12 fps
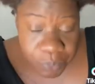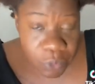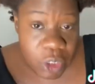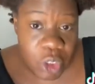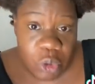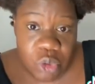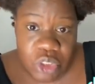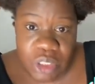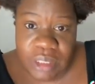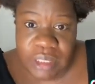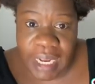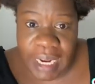you know,
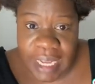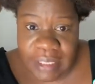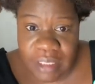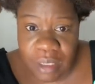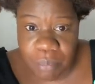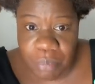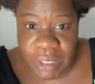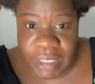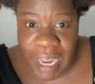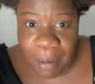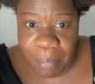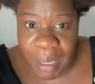just like I said, put
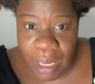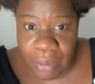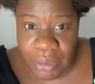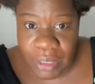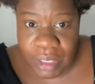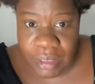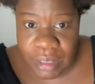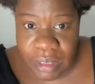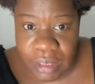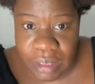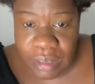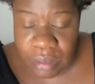that powder
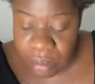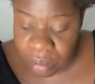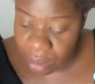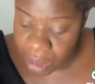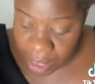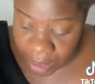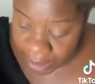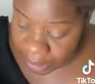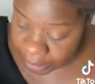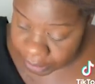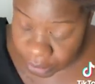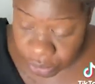underneath
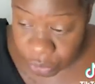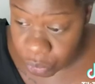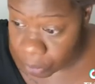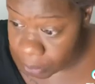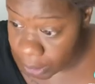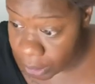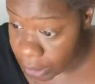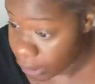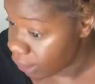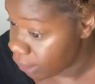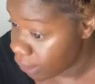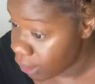and you would be
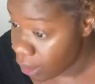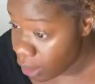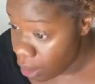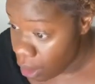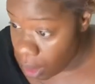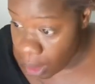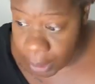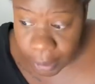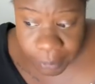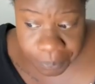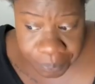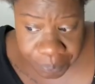good.
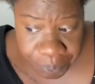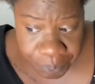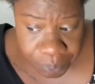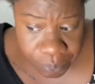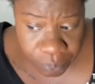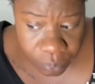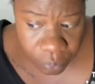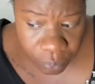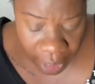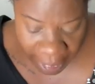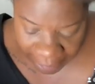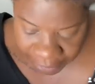Um,
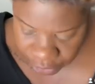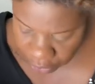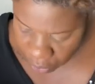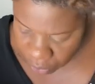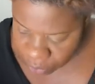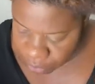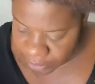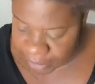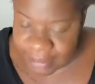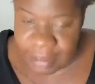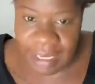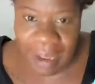I don't
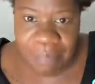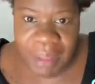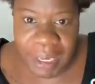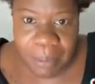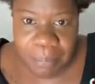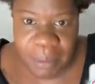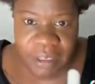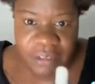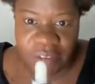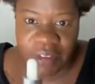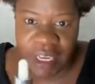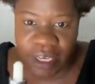necessarily, I'm not a big
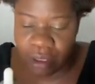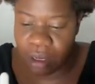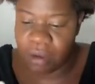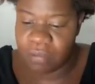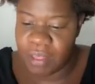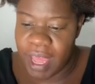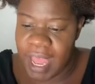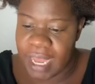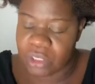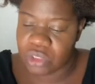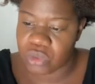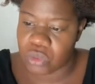fan of the
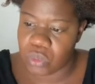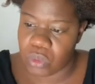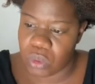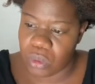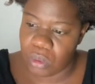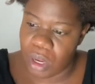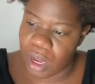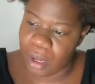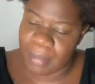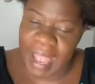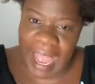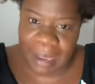actual
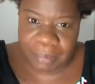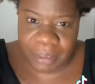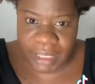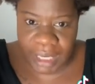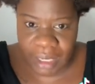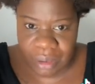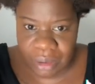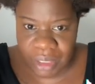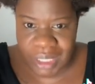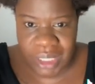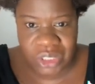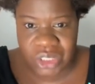um, applicator.
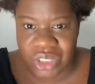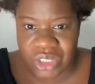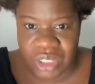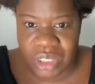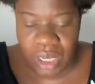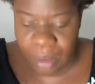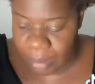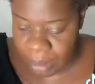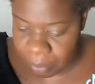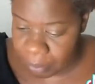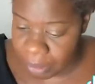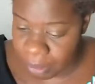It should just come in a
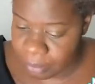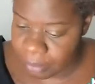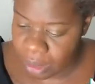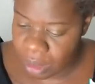pump.